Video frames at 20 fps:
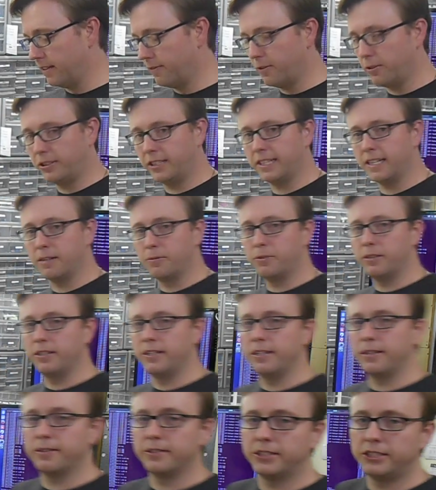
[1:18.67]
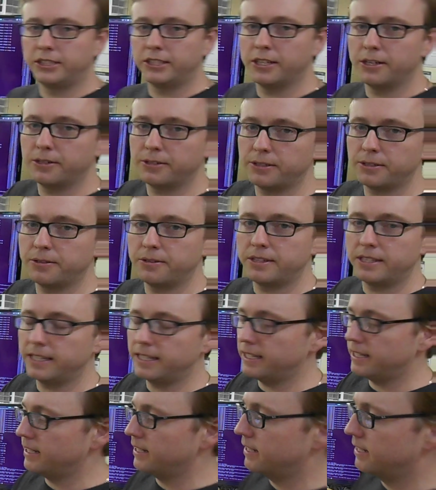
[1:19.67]
The first thing I want to do is show you
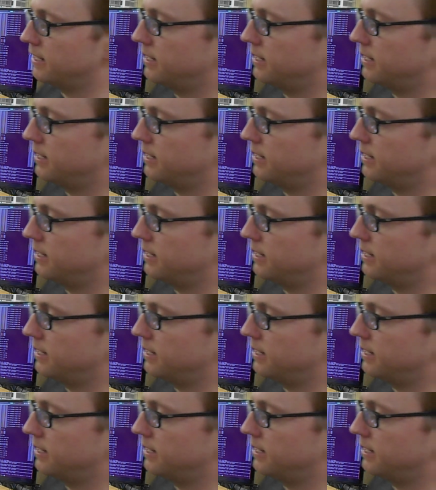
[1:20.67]
the